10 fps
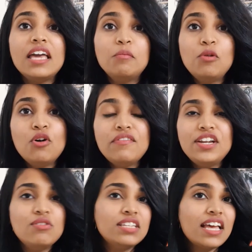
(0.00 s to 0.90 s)
upload
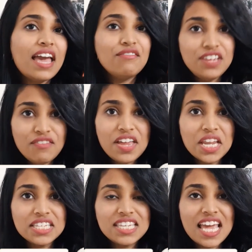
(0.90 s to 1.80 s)
videos every
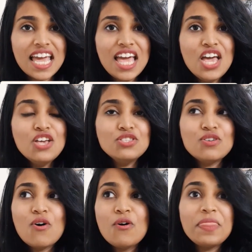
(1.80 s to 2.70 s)
Wednesday.
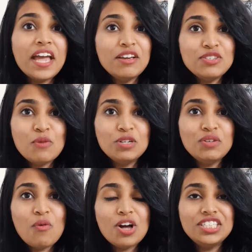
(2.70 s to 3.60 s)
So thank you so much
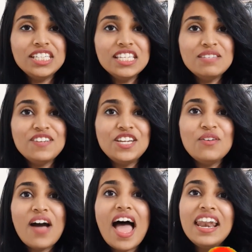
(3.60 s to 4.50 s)
for watching this video,
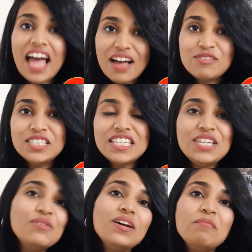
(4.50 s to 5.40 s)
and I will see
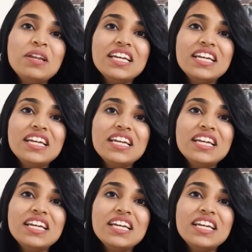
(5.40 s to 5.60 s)
you in